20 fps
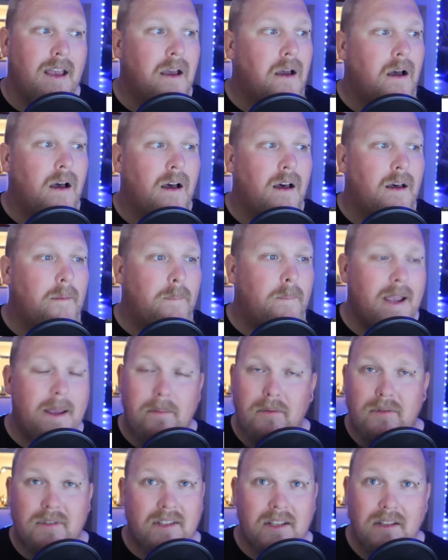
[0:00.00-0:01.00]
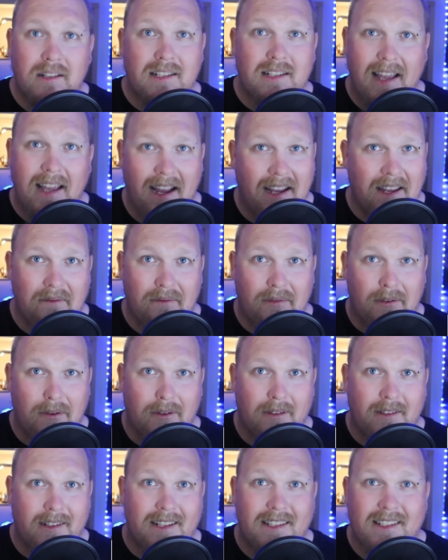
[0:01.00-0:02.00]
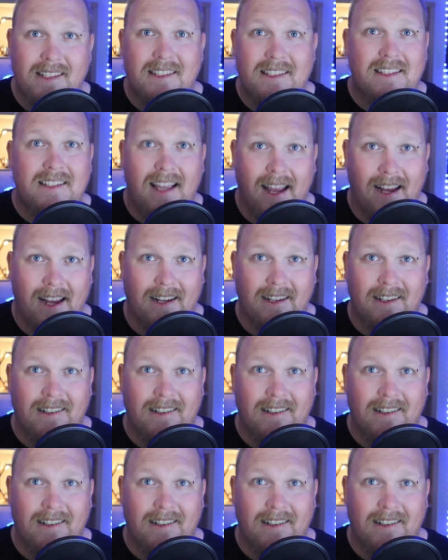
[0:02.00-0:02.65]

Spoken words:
people still attack him for it. It's insane.